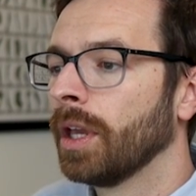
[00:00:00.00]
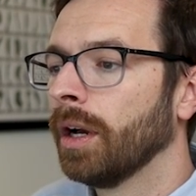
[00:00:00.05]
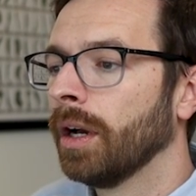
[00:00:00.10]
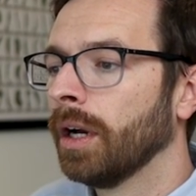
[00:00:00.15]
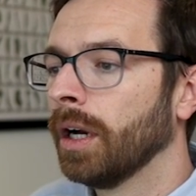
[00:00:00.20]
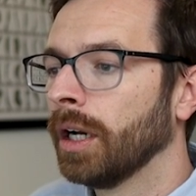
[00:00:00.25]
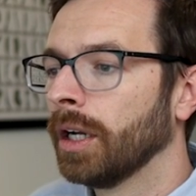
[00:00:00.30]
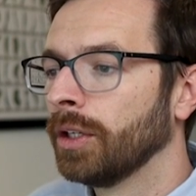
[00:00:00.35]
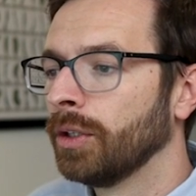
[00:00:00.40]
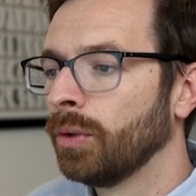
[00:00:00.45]

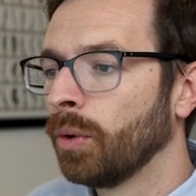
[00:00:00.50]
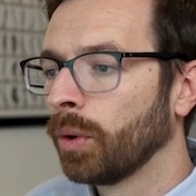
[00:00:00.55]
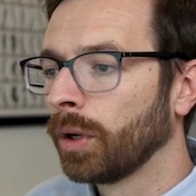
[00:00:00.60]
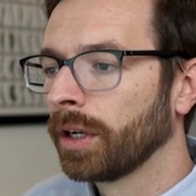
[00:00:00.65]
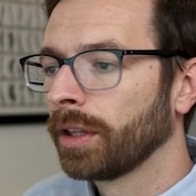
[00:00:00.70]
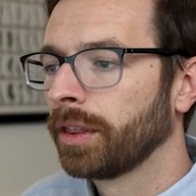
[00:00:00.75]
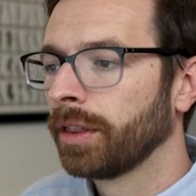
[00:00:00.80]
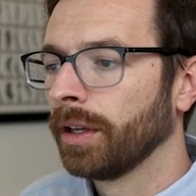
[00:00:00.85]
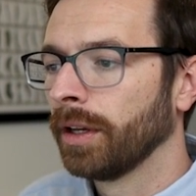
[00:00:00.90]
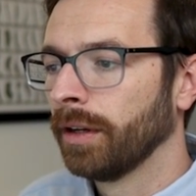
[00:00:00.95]

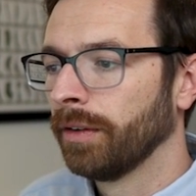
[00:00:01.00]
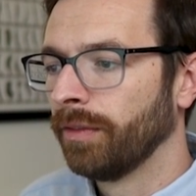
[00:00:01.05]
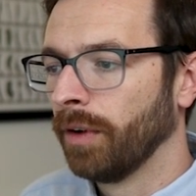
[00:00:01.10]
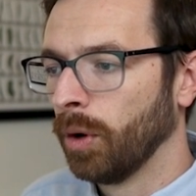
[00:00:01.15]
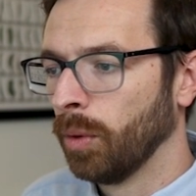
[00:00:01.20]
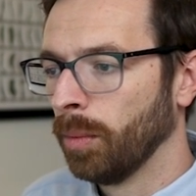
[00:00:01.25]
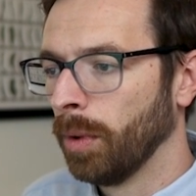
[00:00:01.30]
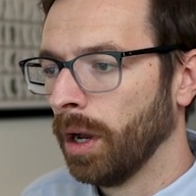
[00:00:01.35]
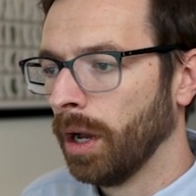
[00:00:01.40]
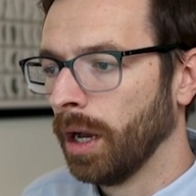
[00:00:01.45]
North of
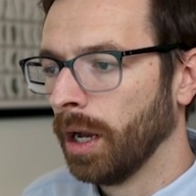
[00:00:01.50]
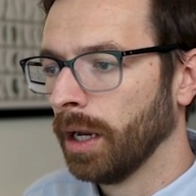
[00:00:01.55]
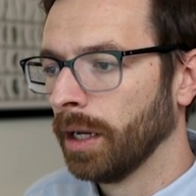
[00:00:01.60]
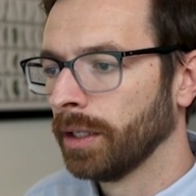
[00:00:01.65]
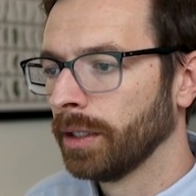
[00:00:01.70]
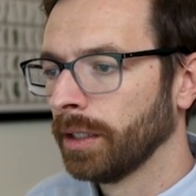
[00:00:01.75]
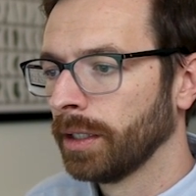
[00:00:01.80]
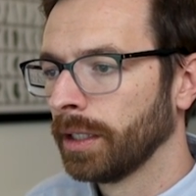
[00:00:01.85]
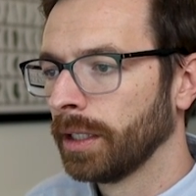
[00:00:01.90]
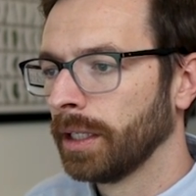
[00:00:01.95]

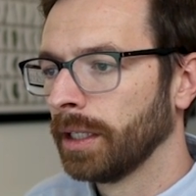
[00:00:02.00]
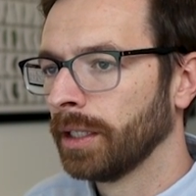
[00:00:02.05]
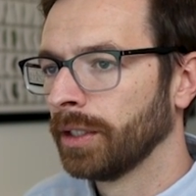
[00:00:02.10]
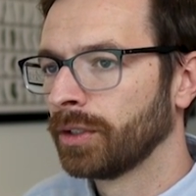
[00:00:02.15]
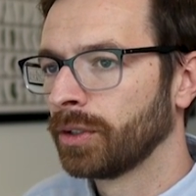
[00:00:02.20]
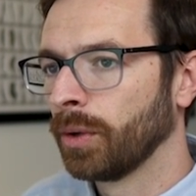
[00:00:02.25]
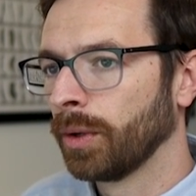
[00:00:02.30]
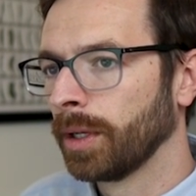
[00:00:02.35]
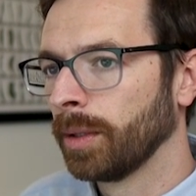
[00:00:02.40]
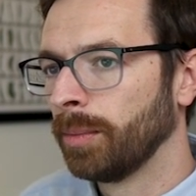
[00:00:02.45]
Omaha
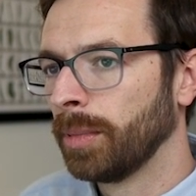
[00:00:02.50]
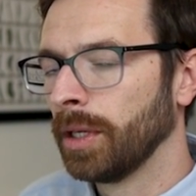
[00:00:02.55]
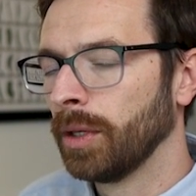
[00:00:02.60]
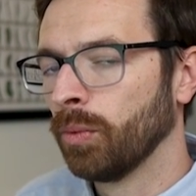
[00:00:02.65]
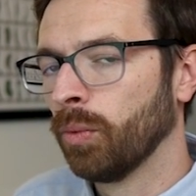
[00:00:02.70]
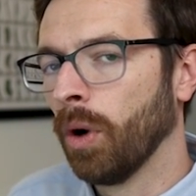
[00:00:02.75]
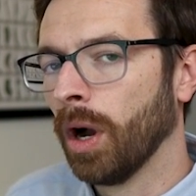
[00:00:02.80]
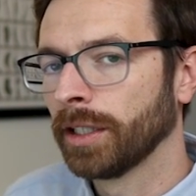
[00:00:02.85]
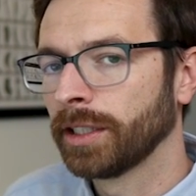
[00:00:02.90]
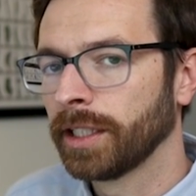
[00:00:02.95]
is going to be
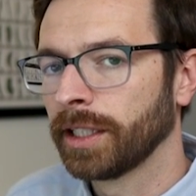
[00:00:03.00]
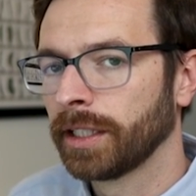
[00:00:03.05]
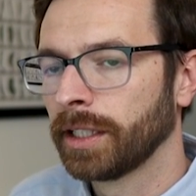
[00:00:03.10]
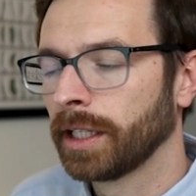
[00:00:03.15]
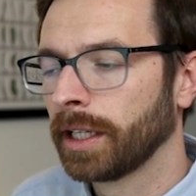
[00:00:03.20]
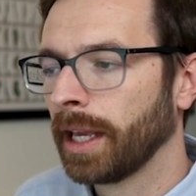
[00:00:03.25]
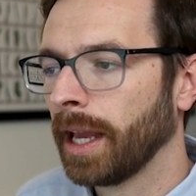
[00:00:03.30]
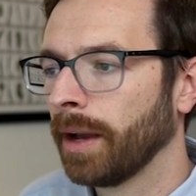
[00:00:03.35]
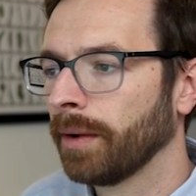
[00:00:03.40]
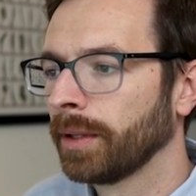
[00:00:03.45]

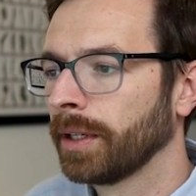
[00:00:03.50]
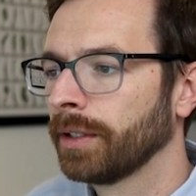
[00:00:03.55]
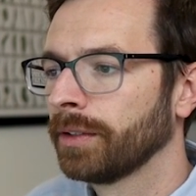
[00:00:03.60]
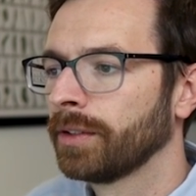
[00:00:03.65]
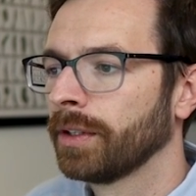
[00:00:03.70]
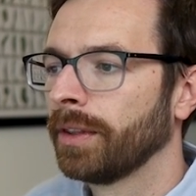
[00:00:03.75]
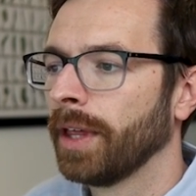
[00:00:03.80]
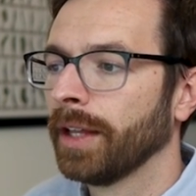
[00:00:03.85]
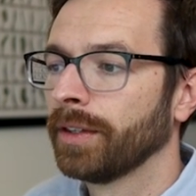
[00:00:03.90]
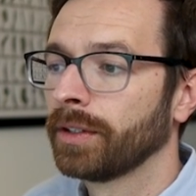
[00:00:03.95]
Washington County,
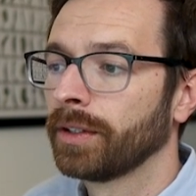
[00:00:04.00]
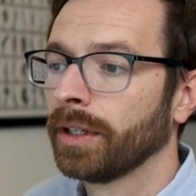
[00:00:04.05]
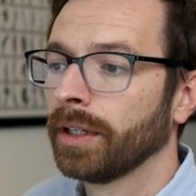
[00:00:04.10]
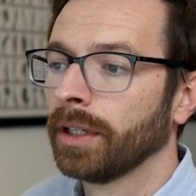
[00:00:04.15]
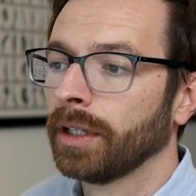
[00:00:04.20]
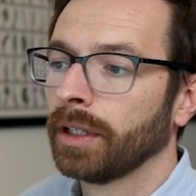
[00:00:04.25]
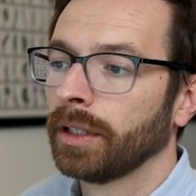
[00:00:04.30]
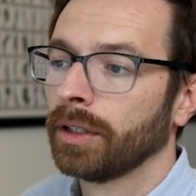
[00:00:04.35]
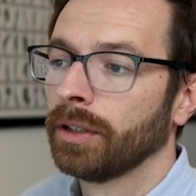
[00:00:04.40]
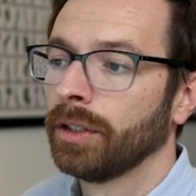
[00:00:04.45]
so that's going to
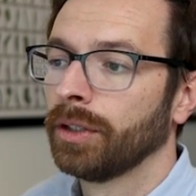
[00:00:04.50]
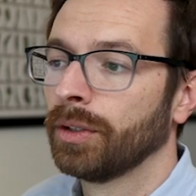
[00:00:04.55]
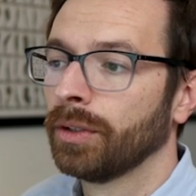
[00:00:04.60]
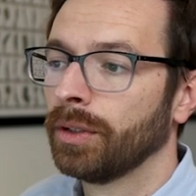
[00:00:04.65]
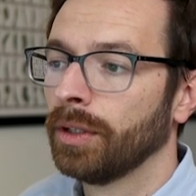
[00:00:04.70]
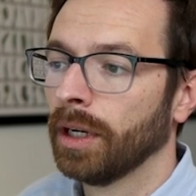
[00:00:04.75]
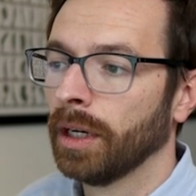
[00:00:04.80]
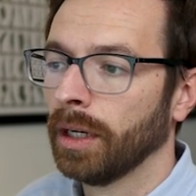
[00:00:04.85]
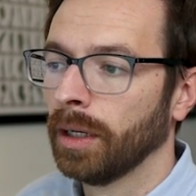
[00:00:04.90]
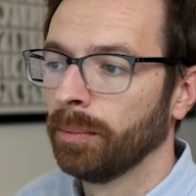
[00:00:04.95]

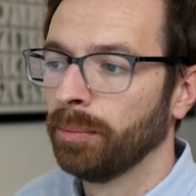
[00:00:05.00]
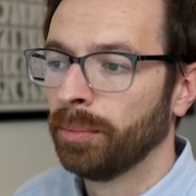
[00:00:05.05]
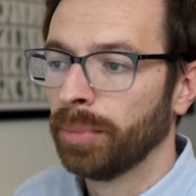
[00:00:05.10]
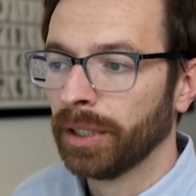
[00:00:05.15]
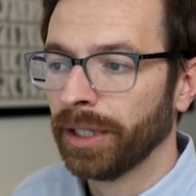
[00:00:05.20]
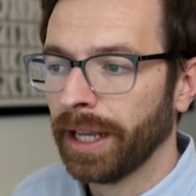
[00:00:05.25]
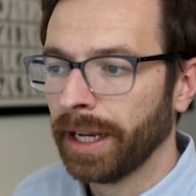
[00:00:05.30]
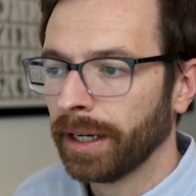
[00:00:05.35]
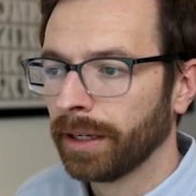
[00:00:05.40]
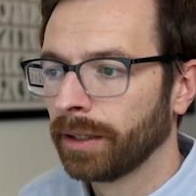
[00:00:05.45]
include
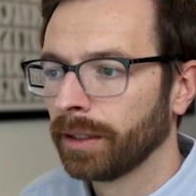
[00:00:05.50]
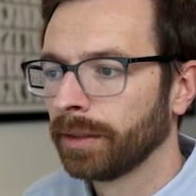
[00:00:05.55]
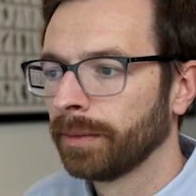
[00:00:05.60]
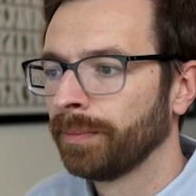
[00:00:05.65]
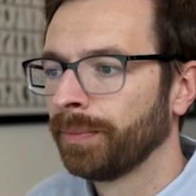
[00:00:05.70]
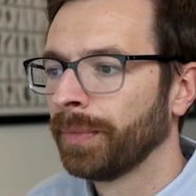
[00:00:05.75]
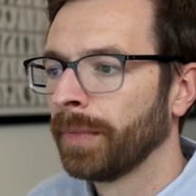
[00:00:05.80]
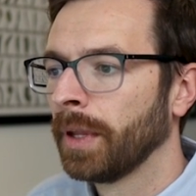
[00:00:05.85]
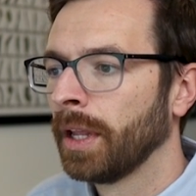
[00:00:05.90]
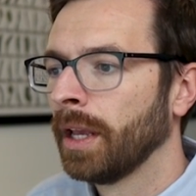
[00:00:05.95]
Blair
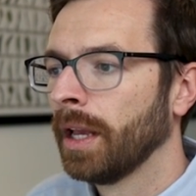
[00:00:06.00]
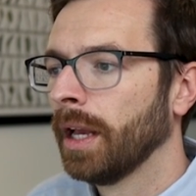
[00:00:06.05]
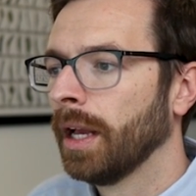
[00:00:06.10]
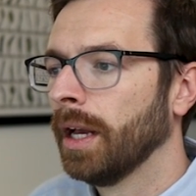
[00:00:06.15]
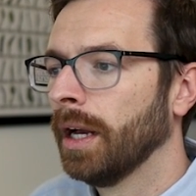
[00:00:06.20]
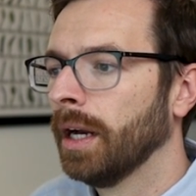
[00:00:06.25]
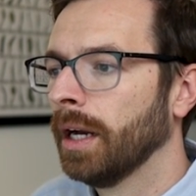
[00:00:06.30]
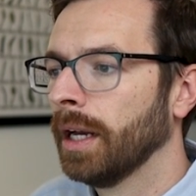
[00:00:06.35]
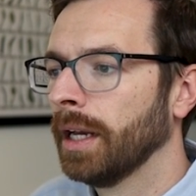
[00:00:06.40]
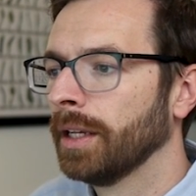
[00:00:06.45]

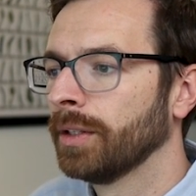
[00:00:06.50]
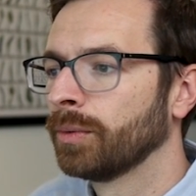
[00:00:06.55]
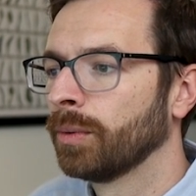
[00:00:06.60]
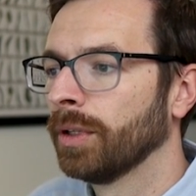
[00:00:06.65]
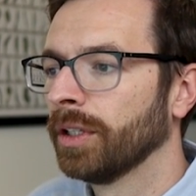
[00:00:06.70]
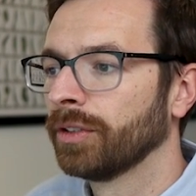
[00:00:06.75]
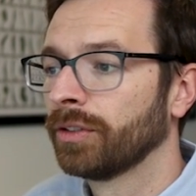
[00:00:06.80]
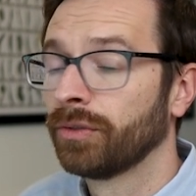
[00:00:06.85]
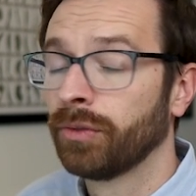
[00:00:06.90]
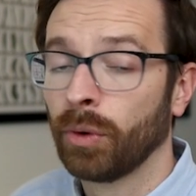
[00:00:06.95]
as
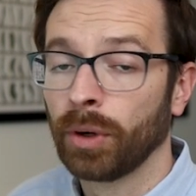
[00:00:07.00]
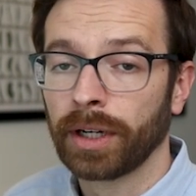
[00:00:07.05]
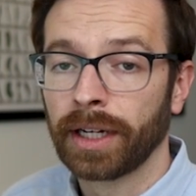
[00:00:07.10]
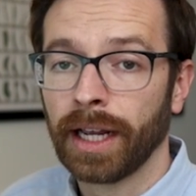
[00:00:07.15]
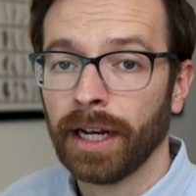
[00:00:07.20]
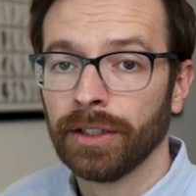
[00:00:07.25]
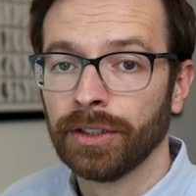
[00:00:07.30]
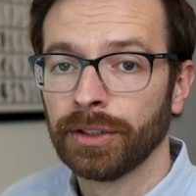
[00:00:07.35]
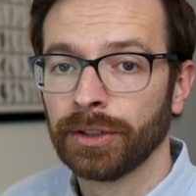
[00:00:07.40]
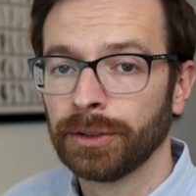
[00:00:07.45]
well as Fort
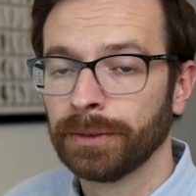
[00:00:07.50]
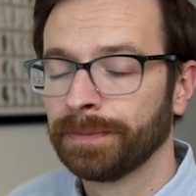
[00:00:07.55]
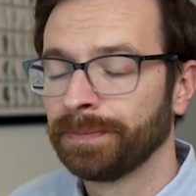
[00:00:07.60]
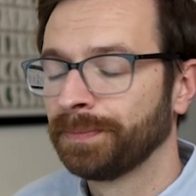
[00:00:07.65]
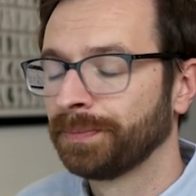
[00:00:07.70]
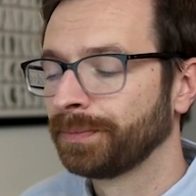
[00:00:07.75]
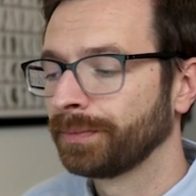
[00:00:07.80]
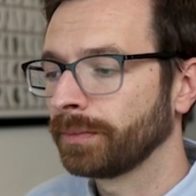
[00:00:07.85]
Calhoun.